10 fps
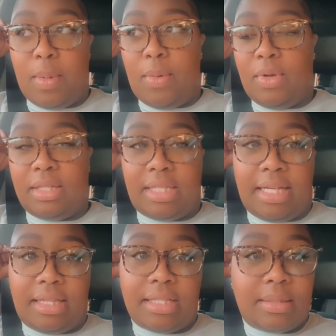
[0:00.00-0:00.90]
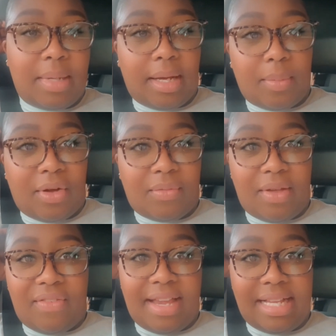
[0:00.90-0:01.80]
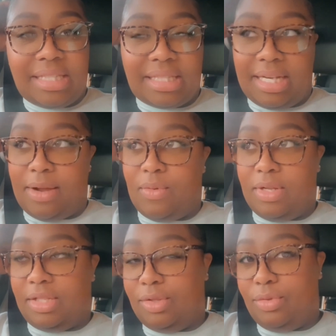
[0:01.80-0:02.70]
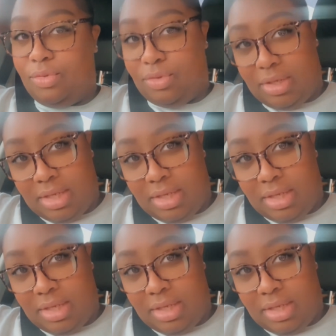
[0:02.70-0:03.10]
I want to take this makeup off my face and I want to,